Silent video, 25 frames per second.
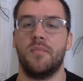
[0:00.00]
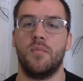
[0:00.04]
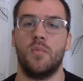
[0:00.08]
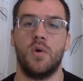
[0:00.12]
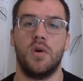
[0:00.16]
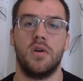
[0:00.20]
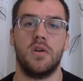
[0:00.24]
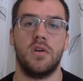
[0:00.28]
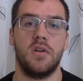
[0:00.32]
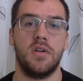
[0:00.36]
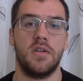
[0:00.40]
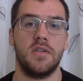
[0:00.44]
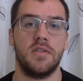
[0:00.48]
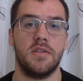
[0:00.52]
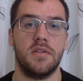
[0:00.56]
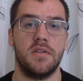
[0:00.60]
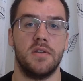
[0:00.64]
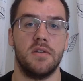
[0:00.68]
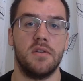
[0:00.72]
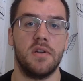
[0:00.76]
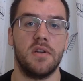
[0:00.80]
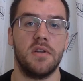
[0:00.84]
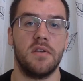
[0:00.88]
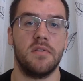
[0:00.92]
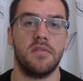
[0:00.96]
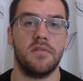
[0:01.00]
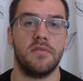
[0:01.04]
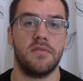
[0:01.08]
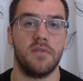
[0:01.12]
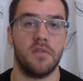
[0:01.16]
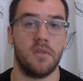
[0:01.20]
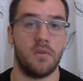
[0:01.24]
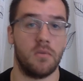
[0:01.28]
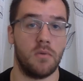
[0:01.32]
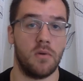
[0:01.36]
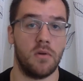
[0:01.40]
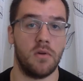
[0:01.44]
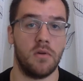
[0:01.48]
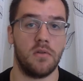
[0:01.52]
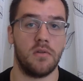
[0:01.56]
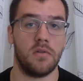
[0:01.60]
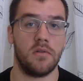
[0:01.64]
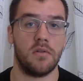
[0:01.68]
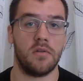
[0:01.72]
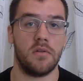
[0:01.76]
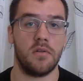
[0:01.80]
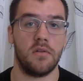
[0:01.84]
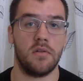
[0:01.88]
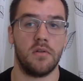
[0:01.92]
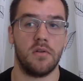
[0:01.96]
what good is it doing for the world?
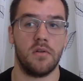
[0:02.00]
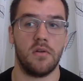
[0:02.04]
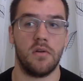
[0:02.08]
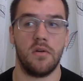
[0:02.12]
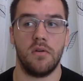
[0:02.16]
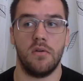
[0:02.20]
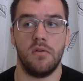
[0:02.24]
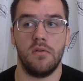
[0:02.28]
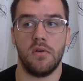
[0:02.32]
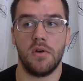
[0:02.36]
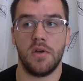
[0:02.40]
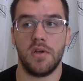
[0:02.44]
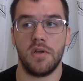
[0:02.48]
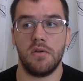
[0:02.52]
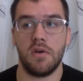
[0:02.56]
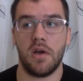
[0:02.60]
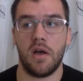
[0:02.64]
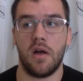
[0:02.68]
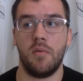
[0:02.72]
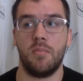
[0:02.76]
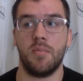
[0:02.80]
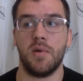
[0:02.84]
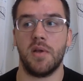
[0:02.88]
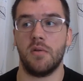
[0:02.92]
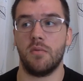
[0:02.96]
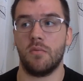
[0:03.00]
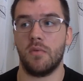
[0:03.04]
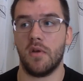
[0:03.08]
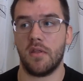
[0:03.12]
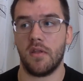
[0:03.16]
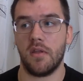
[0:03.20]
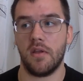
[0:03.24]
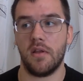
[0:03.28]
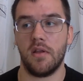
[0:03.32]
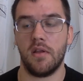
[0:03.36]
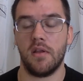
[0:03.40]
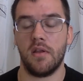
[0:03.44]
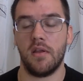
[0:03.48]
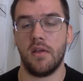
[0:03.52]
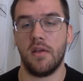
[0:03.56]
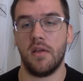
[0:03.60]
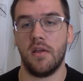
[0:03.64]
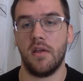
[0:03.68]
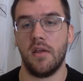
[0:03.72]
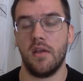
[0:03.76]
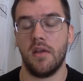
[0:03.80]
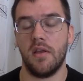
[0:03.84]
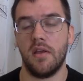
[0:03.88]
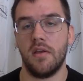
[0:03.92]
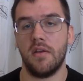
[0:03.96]
Who are you helping with it?
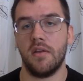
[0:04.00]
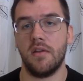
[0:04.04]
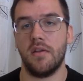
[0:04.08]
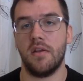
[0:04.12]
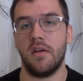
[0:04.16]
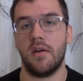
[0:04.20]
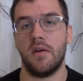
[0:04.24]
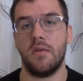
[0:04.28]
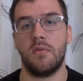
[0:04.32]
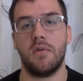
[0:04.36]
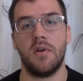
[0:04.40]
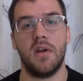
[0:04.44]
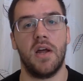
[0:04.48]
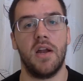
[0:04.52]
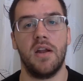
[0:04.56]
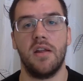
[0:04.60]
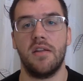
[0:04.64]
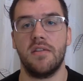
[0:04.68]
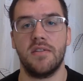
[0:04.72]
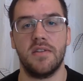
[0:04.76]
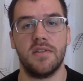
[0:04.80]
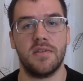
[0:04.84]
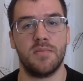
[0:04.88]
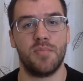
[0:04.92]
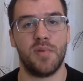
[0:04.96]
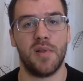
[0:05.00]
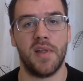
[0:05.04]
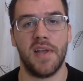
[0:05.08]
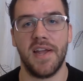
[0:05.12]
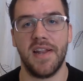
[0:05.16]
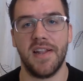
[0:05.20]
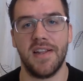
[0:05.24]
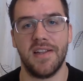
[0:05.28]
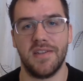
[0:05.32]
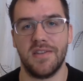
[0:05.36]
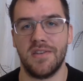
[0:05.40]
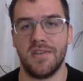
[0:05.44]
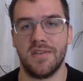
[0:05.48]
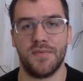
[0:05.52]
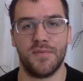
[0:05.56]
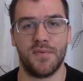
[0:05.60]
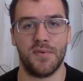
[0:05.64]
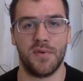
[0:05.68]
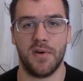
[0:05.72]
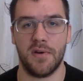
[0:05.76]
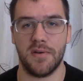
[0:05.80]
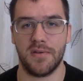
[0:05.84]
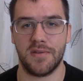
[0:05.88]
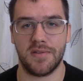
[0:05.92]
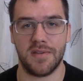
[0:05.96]
You know, we're not on this planet just
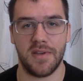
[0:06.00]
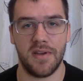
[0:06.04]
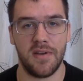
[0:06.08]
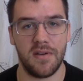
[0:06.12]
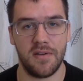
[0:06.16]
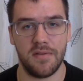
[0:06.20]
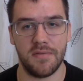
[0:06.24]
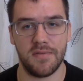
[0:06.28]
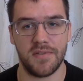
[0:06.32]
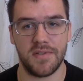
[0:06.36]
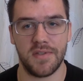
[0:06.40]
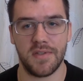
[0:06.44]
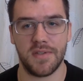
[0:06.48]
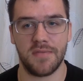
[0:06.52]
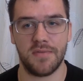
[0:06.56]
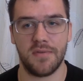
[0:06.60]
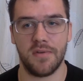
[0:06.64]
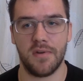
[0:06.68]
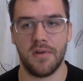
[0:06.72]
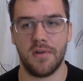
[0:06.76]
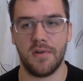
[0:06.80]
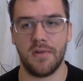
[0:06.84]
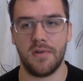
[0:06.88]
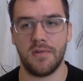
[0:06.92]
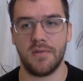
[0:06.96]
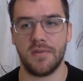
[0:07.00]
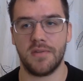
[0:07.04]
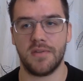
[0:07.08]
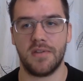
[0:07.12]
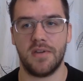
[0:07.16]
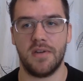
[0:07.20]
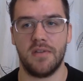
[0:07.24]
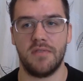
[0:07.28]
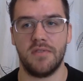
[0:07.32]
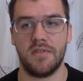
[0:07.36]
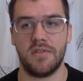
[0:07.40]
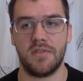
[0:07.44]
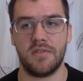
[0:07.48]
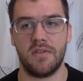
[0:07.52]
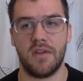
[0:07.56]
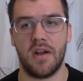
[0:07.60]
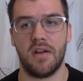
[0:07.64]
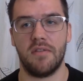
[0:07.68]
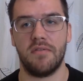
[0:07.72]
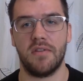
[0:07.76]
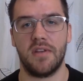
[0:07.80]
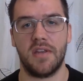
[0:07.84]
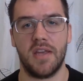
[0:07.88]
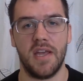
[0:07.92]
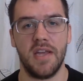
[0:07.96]
for ourselves, just for our own selfish
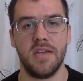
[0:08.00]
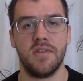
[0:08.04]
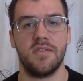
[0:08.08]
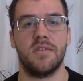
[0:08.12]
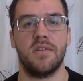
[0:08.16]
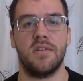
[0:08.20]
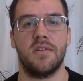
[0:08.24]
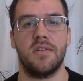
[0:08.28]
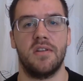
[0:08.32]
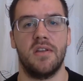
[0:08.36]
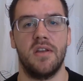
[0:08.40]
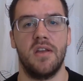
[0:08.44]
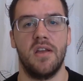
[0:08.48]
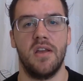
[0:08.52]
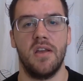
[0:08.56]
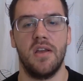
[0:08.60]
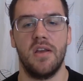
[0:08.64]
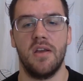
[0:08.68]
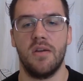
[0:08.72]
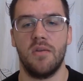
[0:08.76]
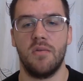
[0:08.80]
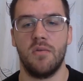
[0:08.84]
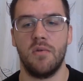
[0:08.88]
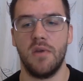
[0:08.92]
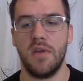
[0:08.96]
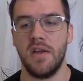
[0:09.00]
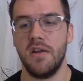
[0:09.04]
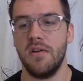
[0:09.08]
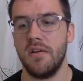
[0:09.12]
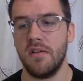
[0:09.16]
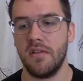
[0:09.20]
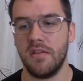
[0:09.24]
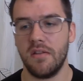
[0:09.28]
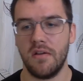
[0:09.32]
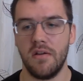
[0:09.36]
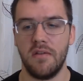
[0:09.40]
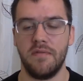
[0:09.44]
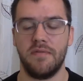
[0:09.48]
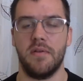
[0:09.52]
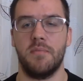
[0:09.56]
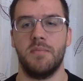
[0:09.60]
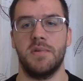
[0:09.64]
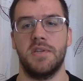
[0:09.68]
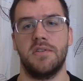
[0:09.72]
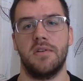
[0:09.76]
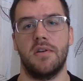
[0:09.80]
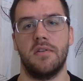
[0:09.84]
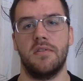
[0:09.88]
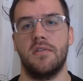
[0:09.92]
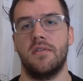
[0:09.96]
gratification. We're here to learn
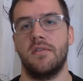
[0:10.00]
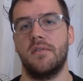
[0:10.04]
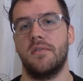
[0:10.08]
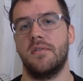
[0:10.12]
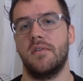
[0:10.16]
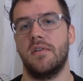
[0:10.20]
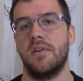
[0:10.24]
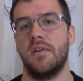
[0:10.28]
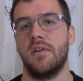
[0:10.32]
from each other